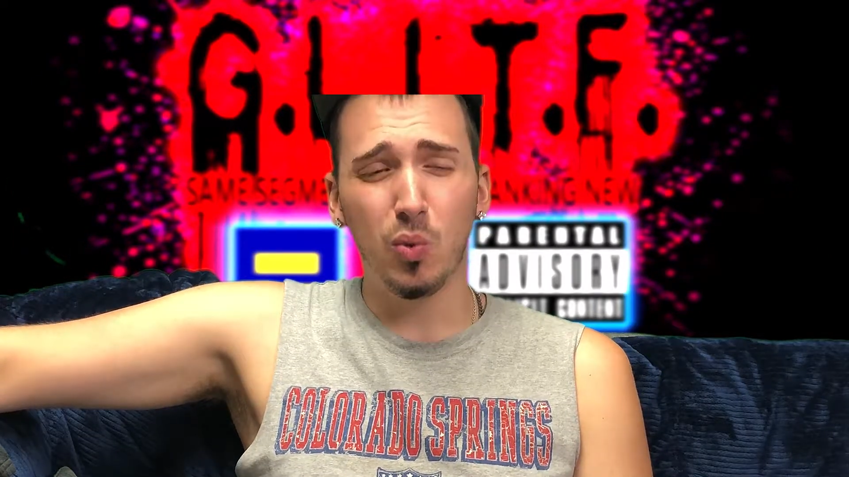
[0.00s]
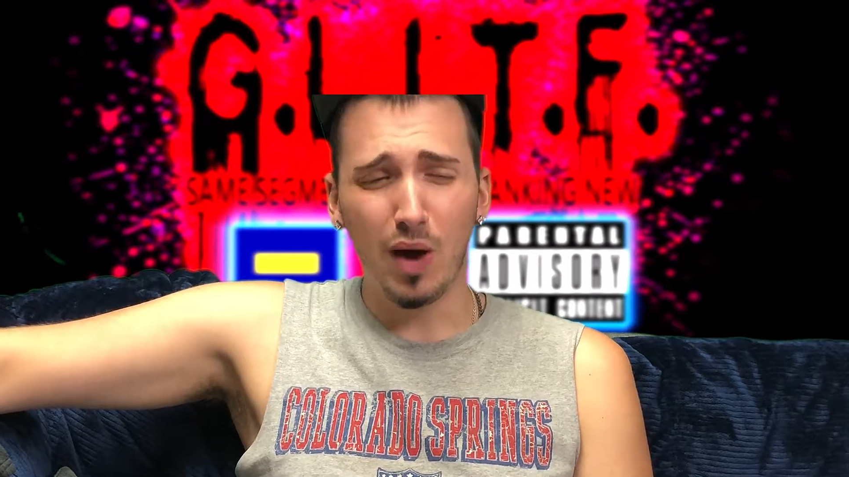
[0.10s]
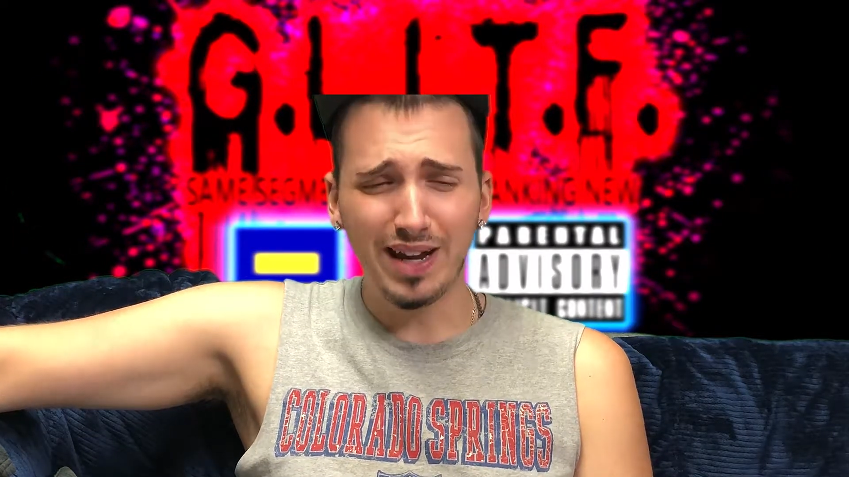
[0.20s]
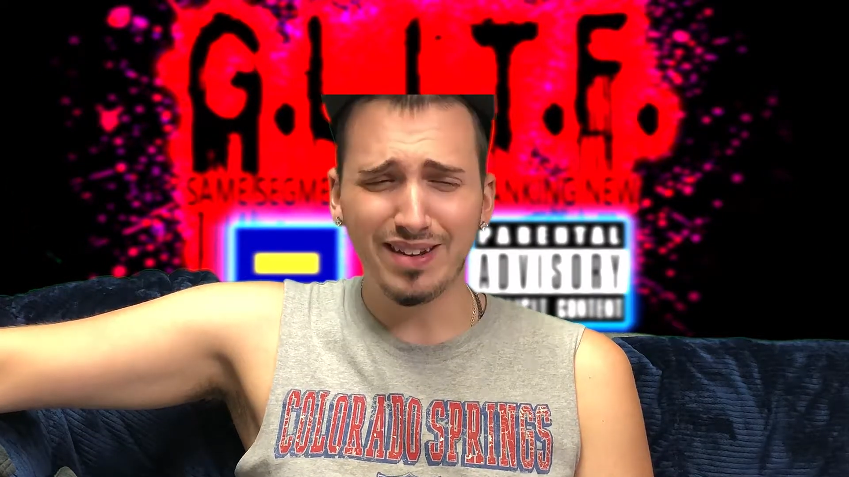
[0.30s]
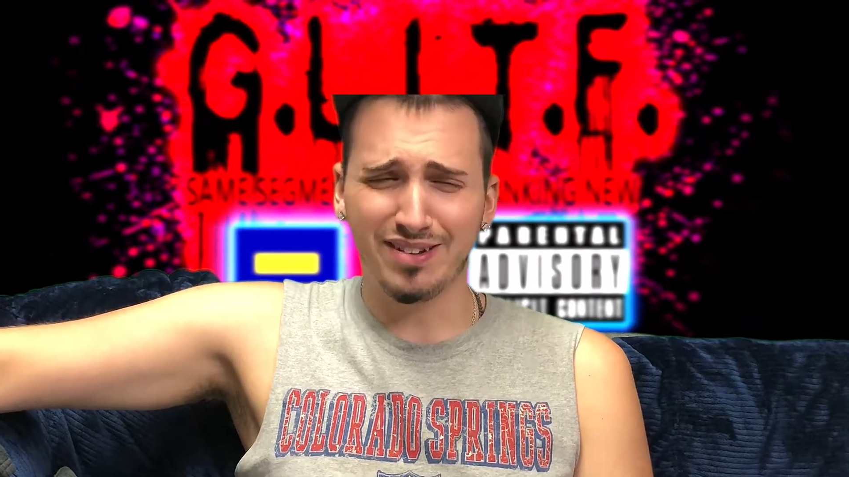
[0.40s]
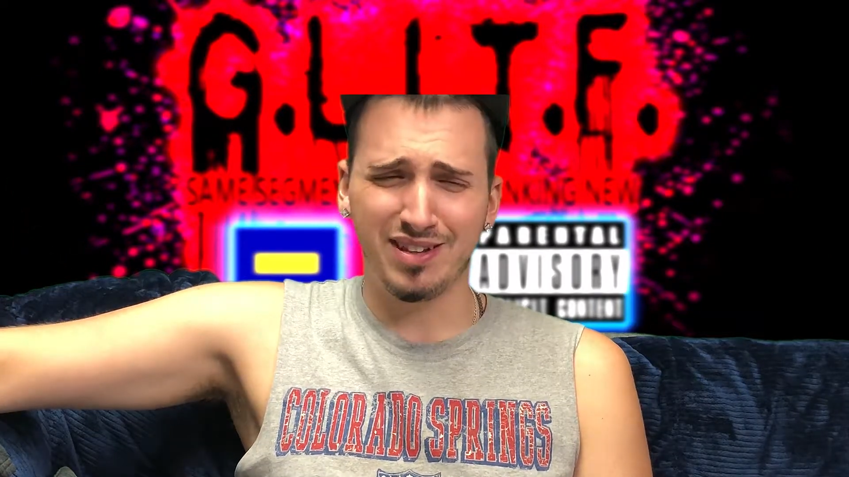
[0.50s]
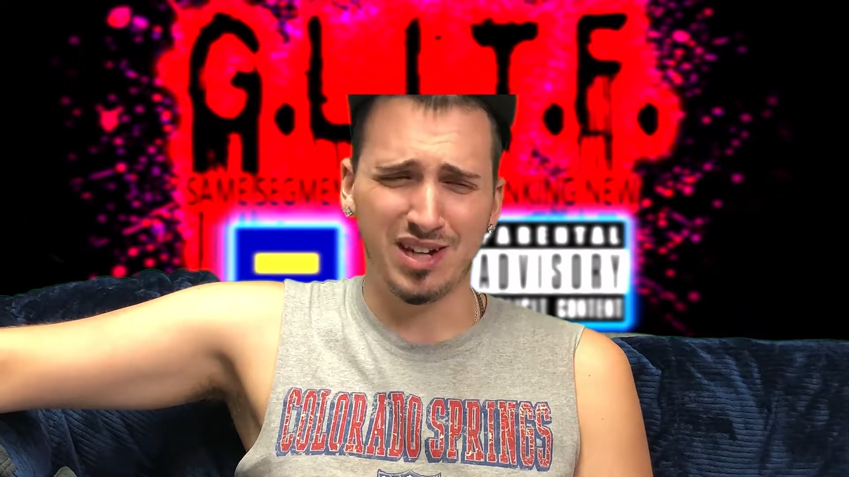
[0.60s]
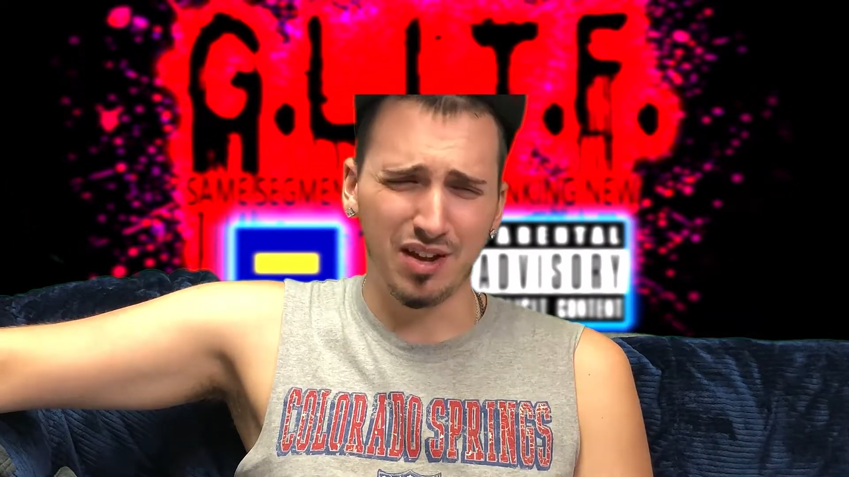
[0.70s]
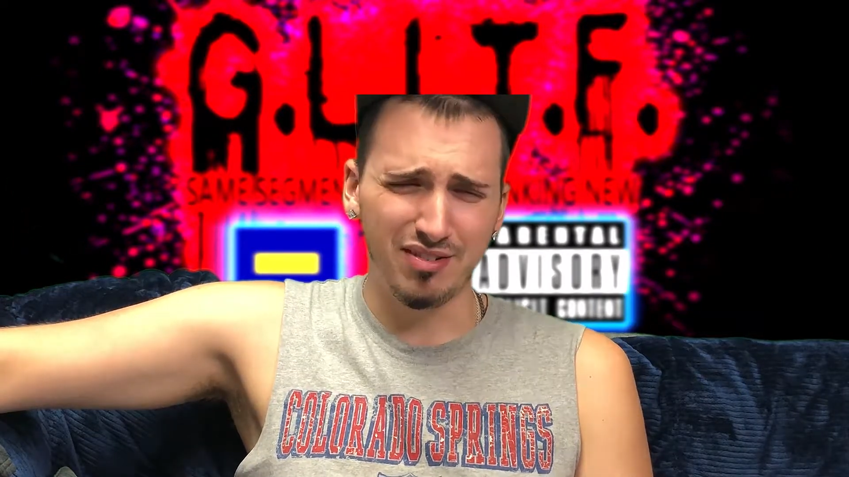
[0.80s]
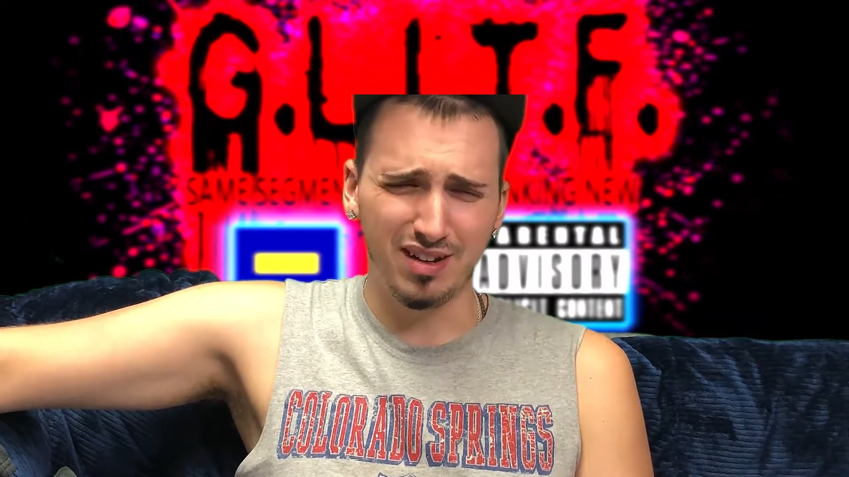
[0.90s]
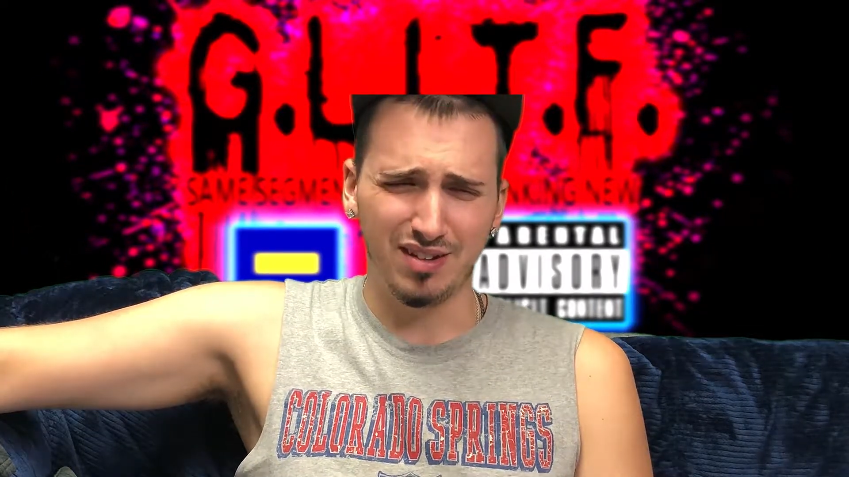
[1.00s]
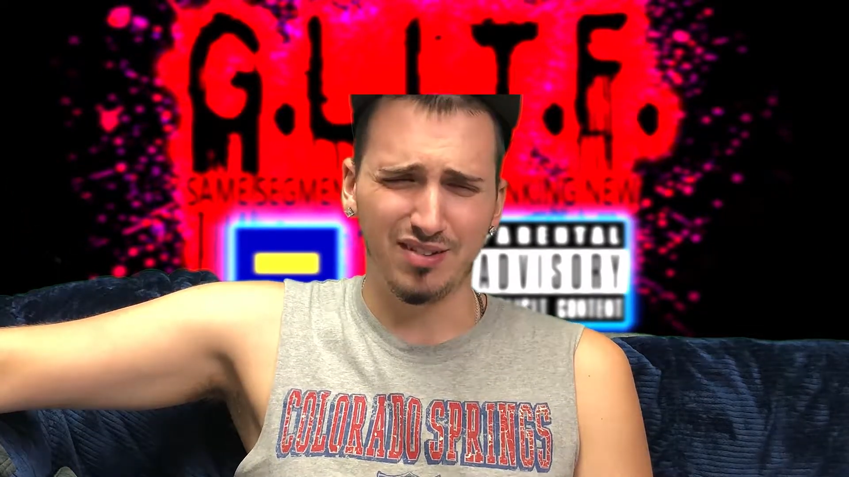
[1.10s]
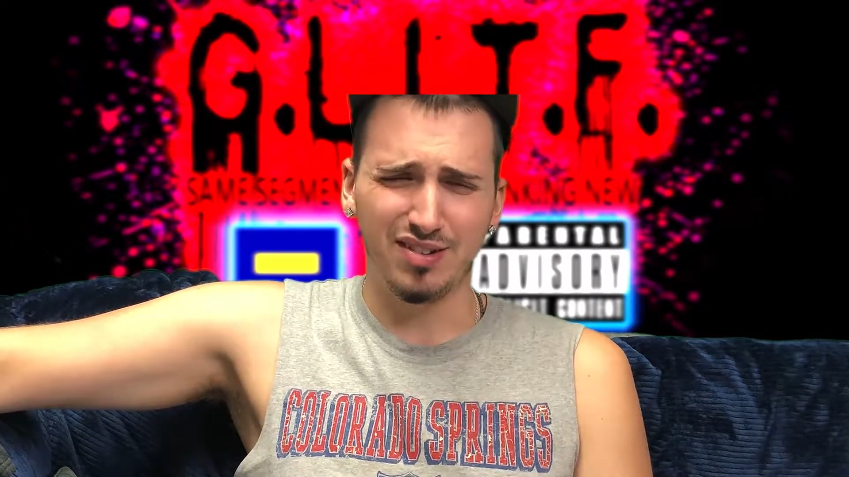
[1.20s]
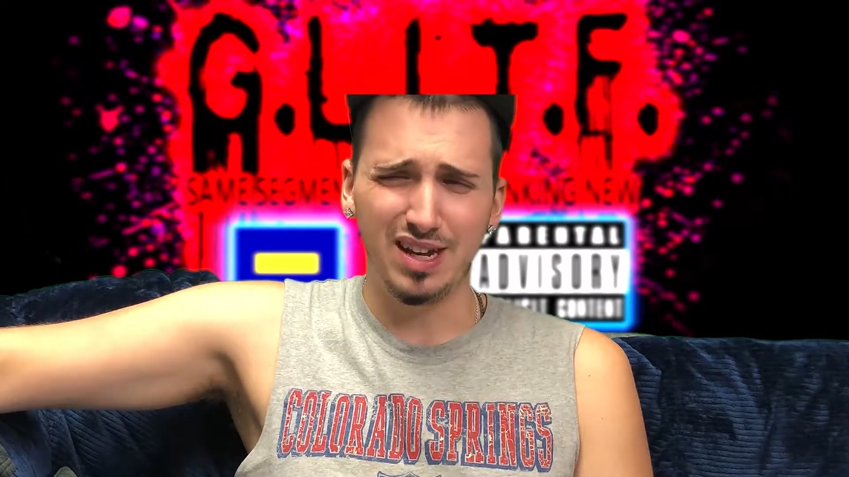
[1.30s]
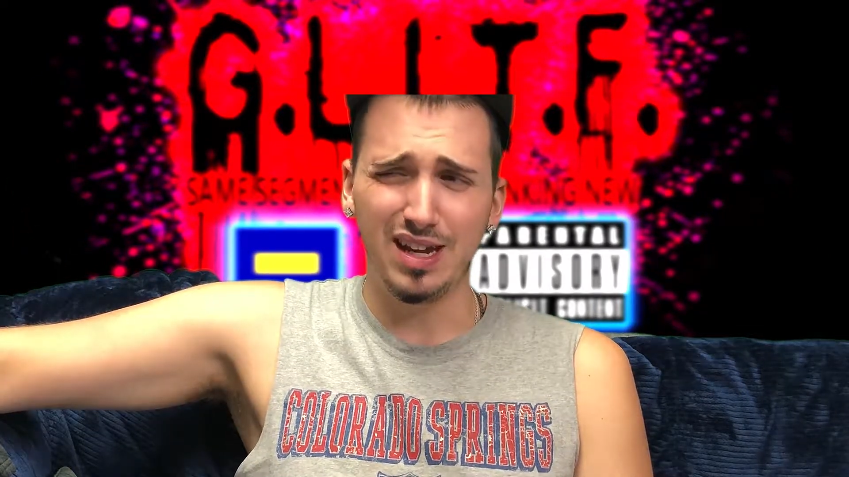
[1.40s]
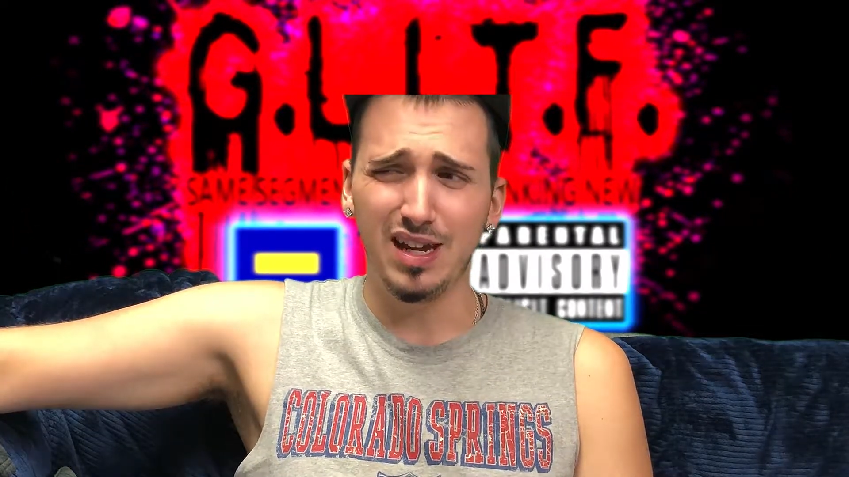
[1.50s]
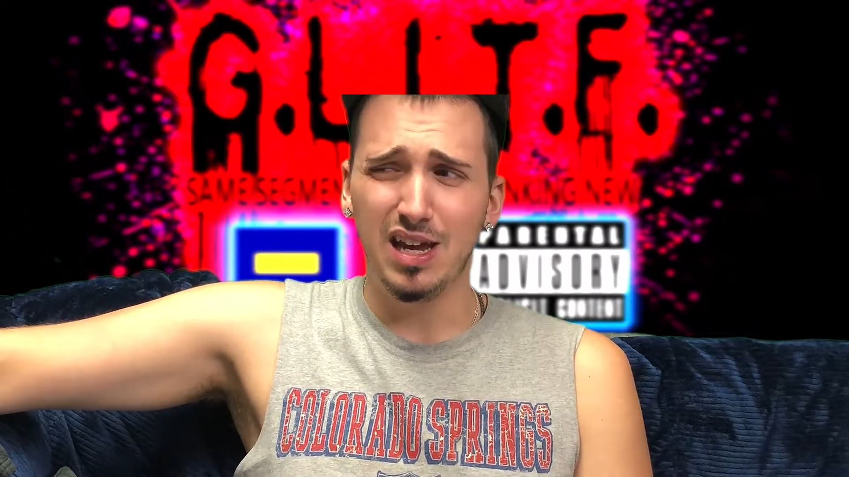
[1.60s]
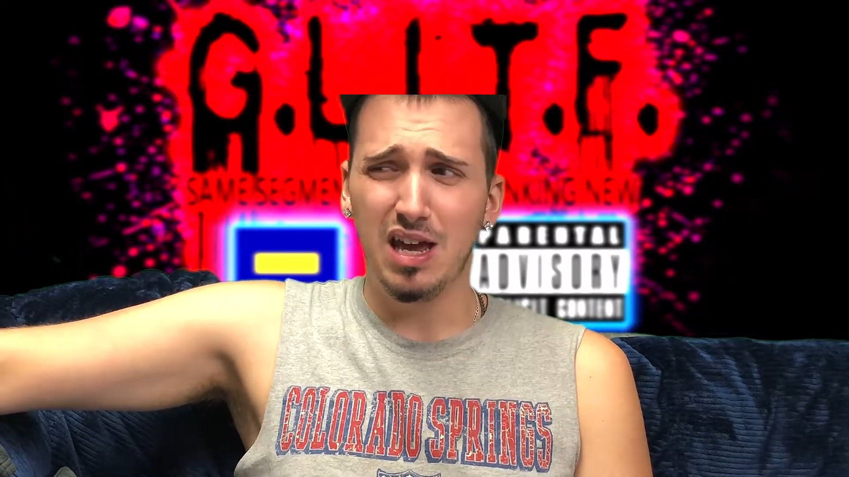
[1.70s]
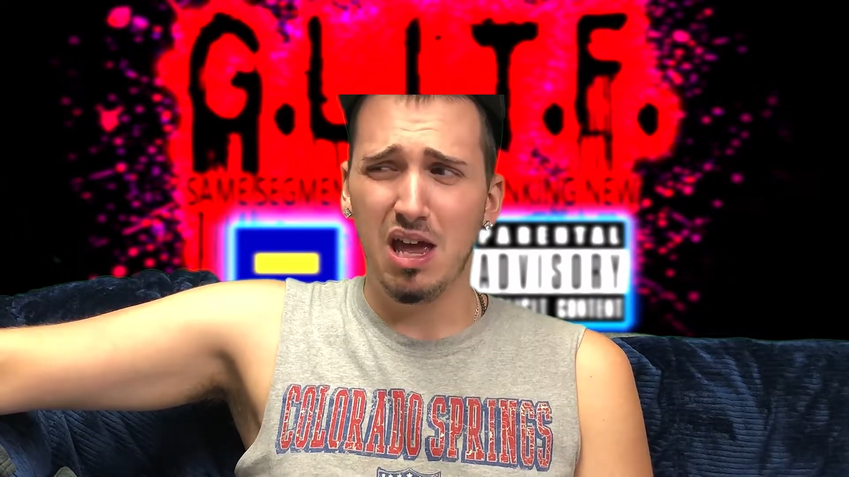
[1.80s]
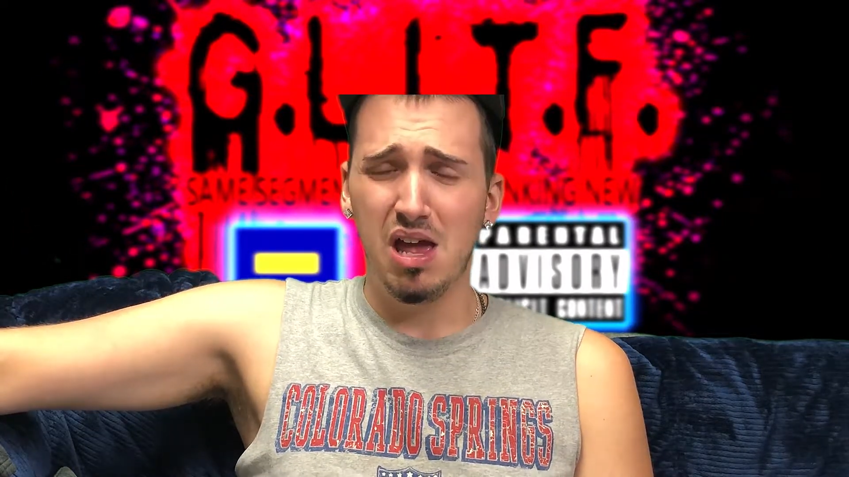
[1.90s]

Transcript: quite disgusting to see